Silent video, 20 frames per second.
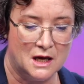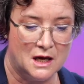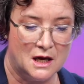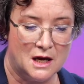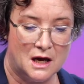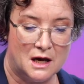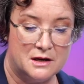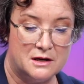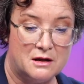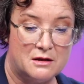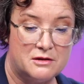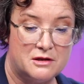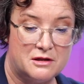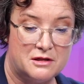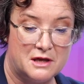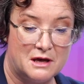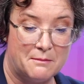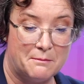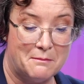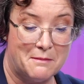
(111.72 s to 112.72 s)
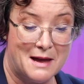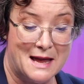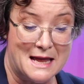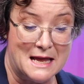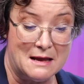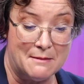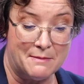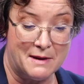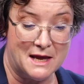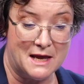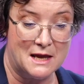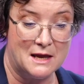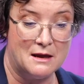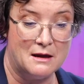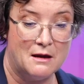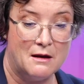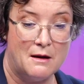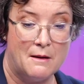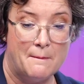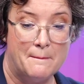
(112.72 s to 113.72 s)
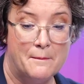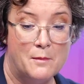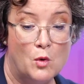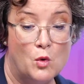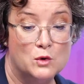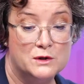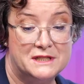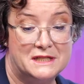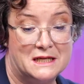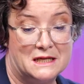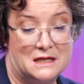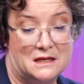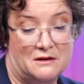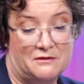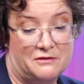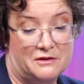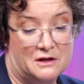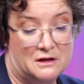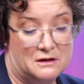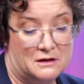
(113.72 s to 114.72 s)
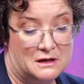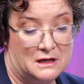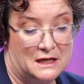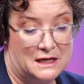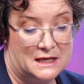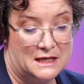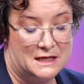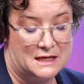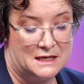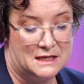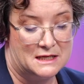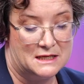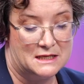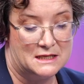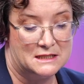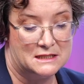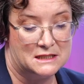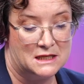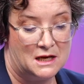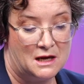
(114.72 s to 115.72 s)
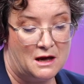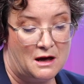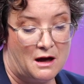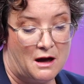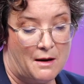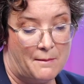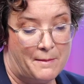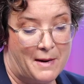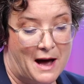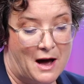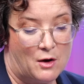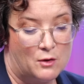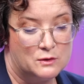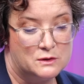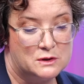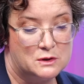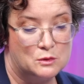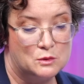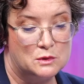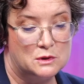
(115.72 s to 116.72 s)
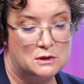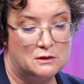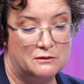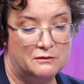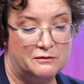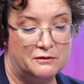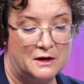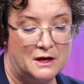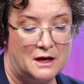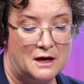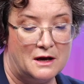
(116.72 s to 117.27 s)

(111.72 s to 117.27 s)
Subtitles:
Another thing, maybe more significantly, is about sort of